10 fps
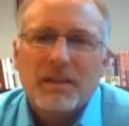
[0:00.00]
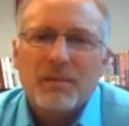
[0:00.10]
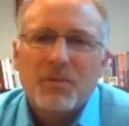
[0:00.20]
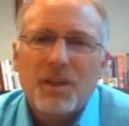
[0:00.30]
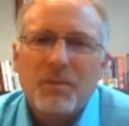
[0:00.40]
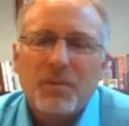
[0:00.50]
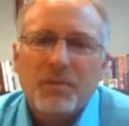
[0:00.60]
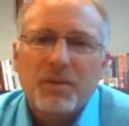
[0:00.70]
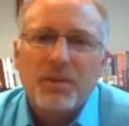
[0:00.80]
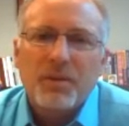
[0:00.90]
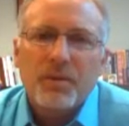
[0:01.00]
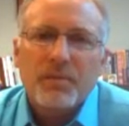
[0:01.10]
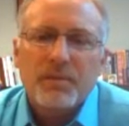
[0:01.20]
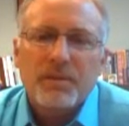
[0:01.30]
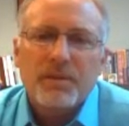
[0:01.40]
general
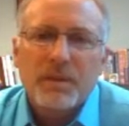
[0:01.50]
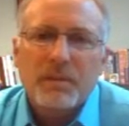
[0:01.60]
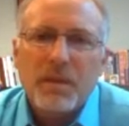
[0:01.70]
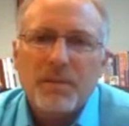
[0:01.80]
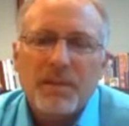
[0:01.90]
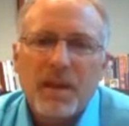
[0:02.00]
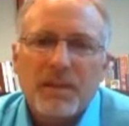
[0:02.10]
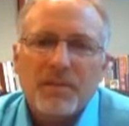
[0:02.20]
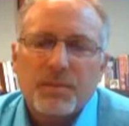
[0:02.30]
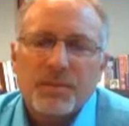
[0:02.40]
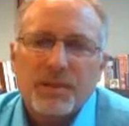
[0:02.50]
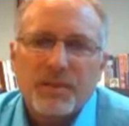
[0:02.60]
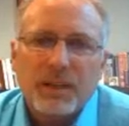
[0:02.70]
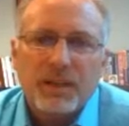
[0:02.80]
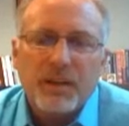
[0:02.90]
terms and maybe not even
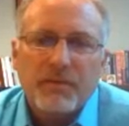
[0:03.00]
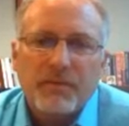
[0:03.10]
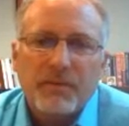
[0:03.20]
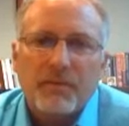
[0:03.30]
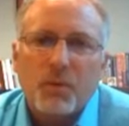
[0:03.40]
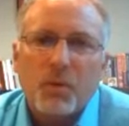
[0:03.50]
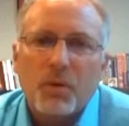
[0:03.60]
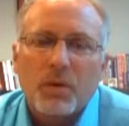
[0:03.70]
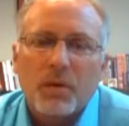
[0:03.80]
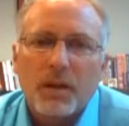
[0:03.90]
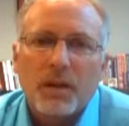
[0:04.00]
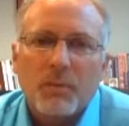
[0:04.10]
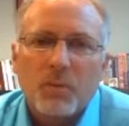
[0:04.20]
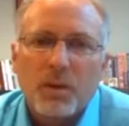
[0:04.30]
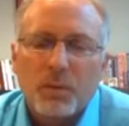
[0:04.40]
specific enough for
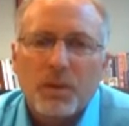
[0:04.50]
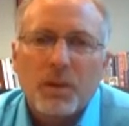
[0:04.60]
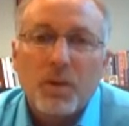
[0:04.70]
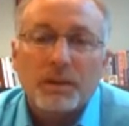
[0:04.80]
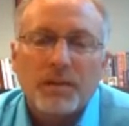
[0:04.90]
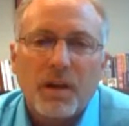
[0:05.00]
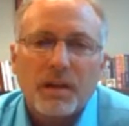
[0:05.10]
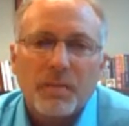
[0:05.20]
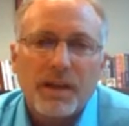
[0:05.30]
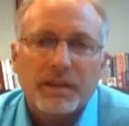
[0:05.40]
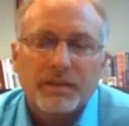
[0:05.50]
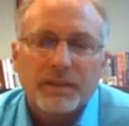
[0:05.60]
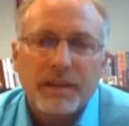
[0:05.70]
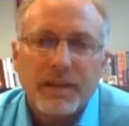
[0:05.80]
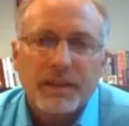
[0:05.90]
what I really want to talk about
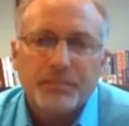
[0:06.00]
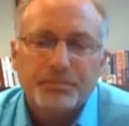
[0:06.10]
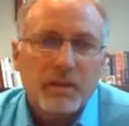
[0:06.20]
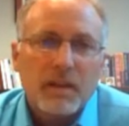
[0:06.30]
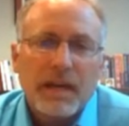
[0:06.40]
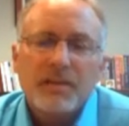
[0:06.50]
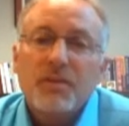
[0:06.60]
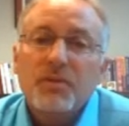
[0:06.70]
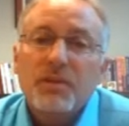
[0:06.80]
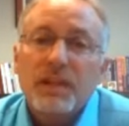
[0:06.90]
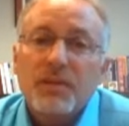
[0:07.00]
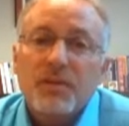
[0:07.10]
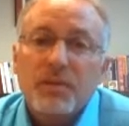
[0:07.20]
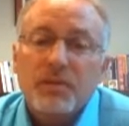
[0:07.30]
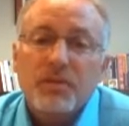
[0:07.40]
today. As a new
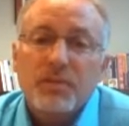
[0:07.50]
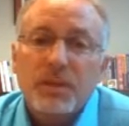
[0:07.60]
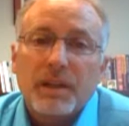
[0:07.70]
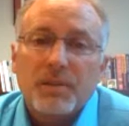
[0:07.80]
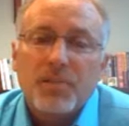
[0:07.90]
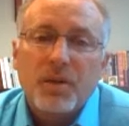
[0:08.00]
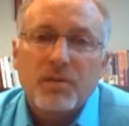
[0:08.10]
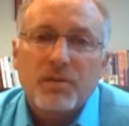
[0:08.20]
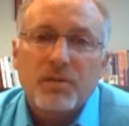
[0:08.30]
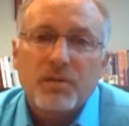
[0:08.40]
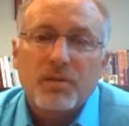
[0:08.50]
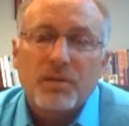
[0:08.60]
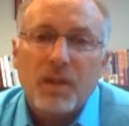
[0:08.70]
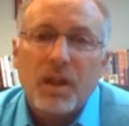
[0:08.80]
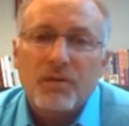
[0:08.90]
teacher, you'll be exposed to
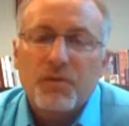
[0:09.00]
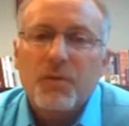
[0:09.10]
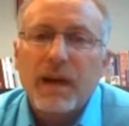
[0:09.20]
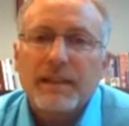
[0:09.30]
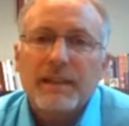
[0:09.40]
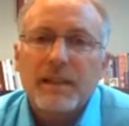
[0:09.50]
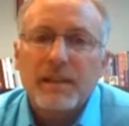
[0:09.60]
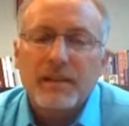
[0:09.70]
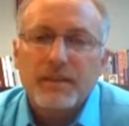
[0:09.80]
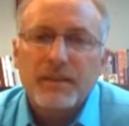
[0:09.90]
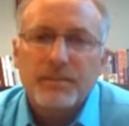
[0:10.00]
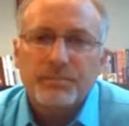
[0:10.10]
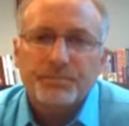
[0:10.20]
a lot of new ideas